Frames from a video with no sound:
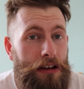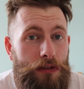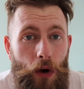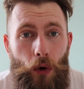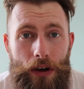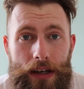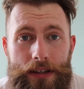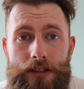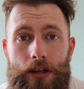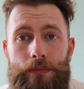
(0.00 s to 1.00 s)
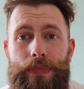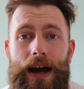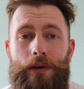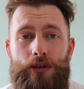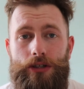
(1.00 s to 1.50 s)
not looking too
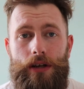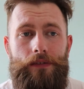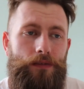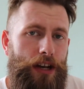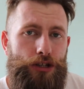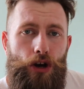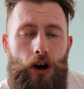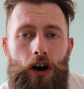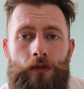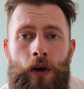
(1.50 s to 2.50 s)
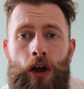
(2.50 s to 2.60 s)
bad. We're just going to finish it off